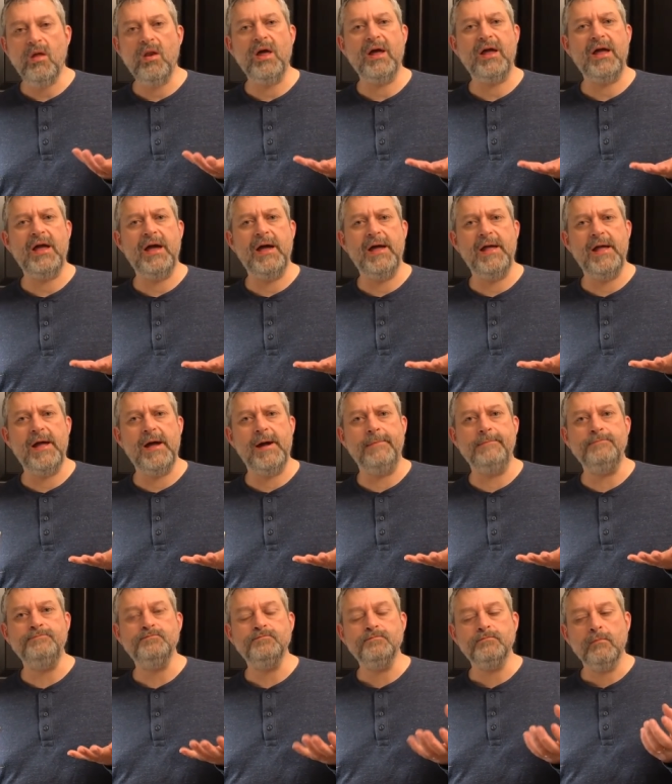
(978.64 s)
Like
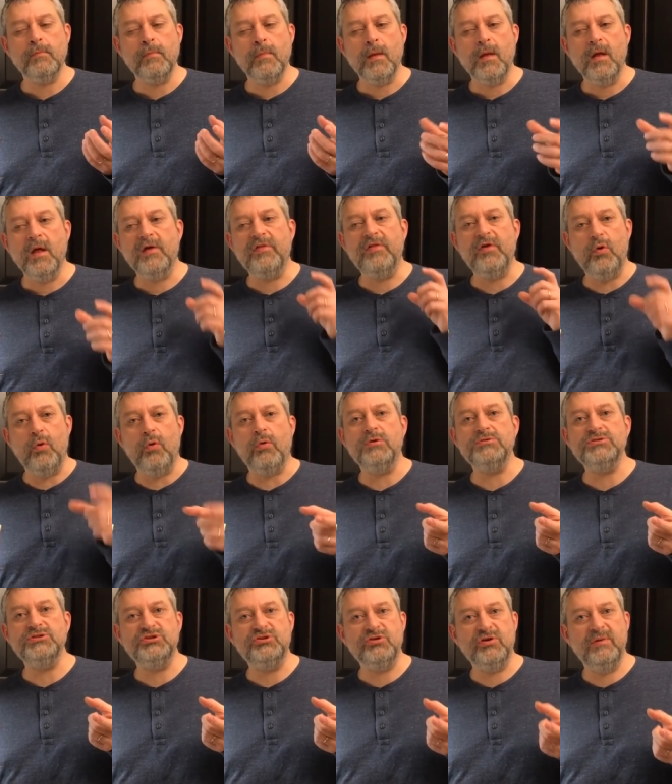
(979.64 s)
a like the
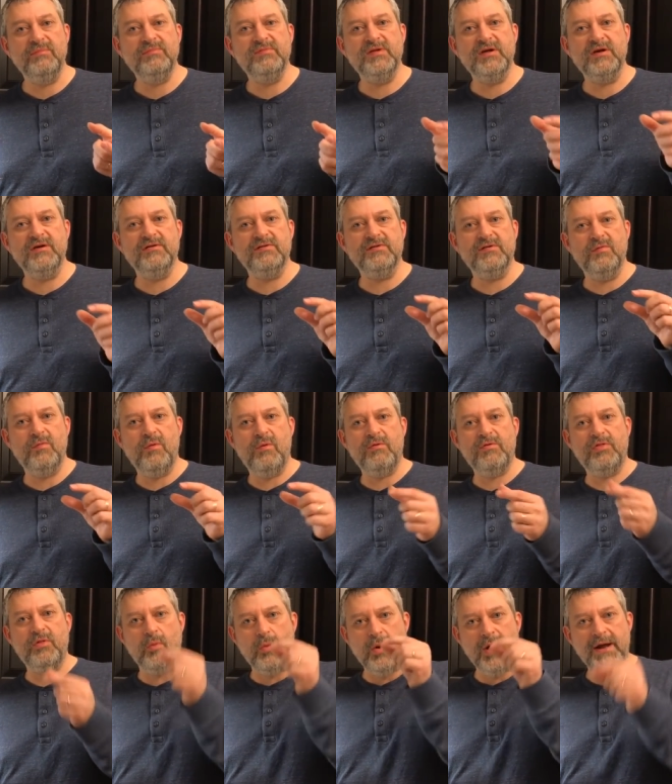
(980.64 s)
orange dreamsicle is the one
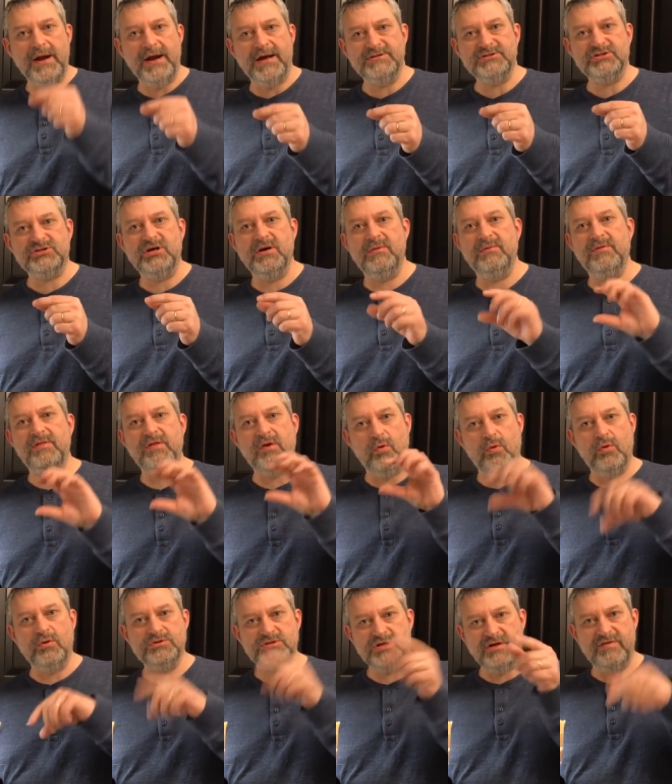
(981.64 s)
with the white ice cream and the
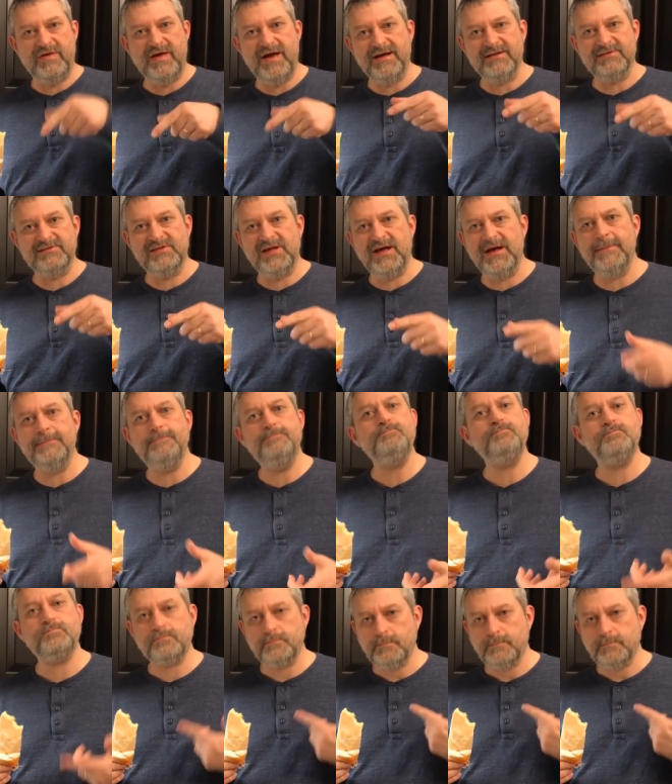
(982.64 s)
orange on the outside.